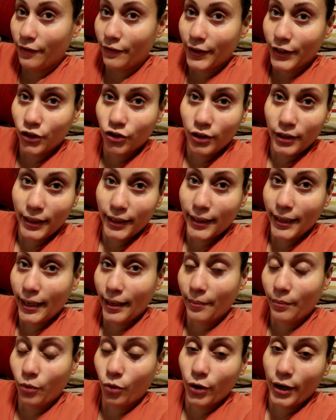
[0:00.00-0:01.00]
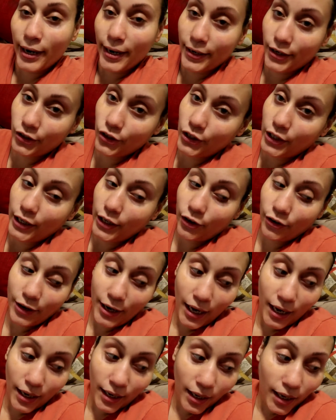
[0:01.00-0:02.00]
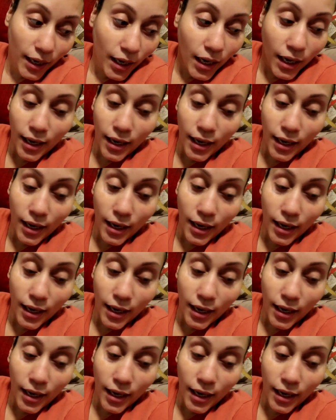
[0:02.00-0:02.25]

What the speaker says: eventually get more energy or not,